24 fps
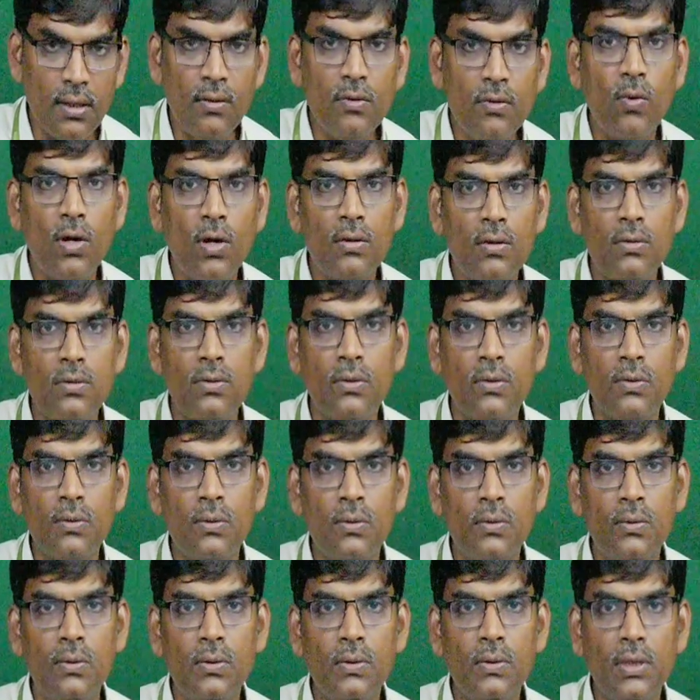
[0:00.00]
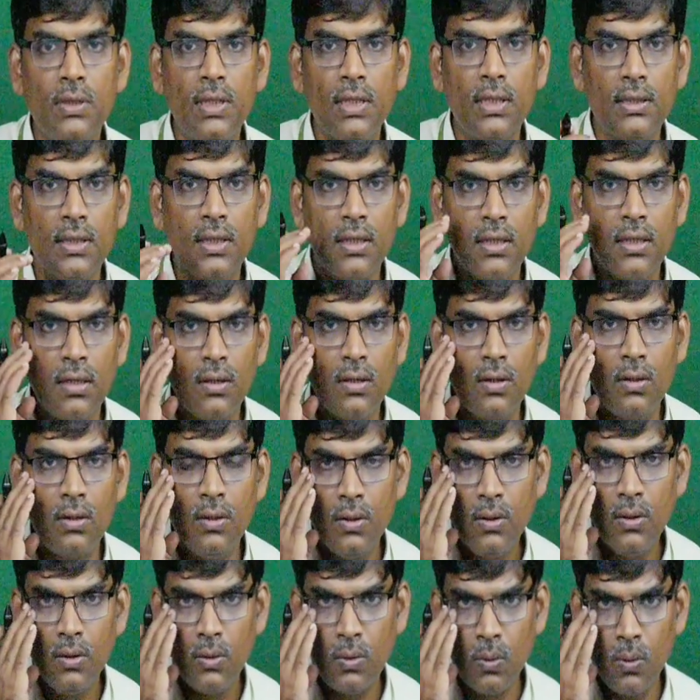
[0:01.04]
You want to take the
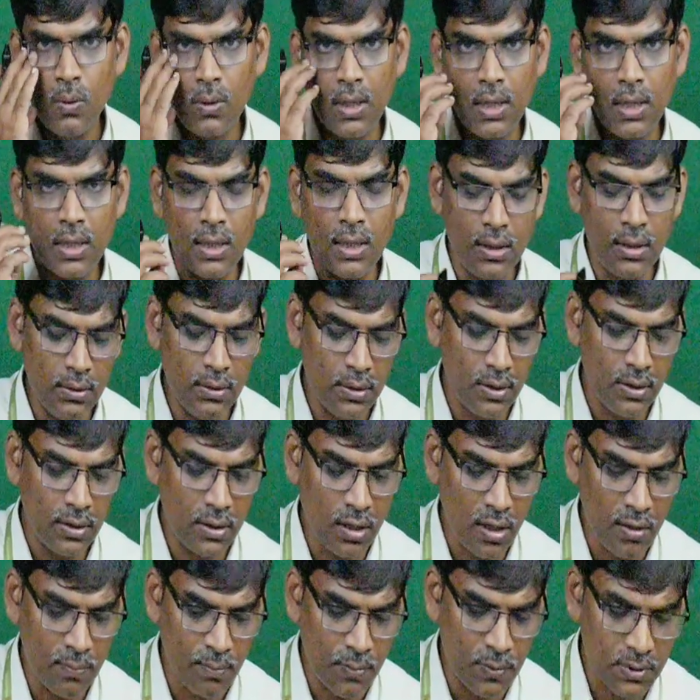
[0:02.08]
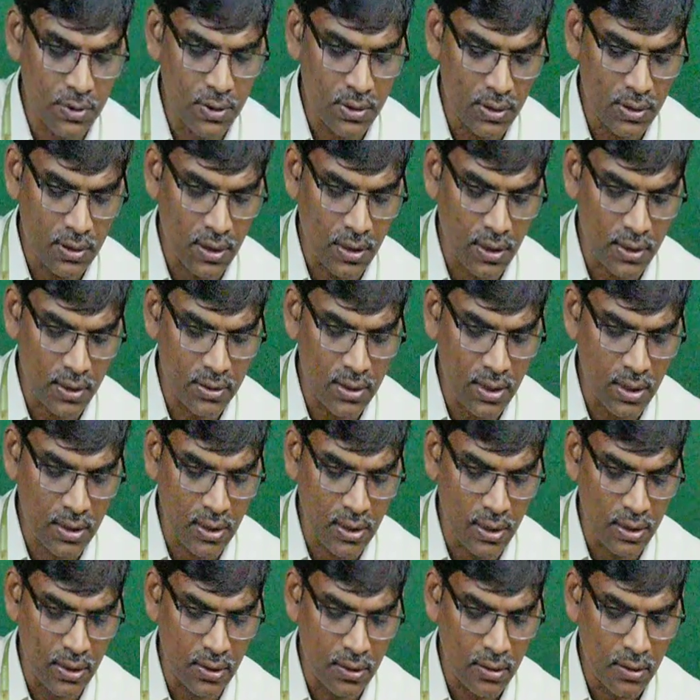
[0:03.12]
low current, it offers
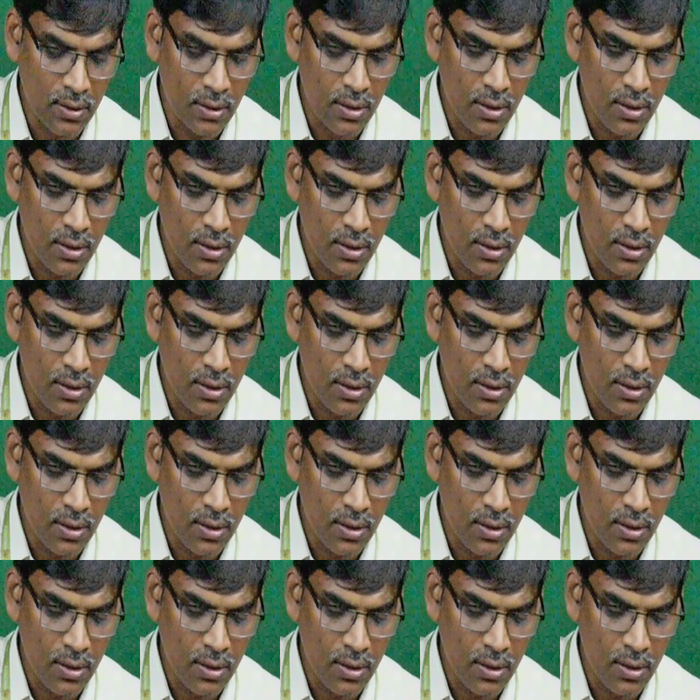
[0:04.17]
exactly,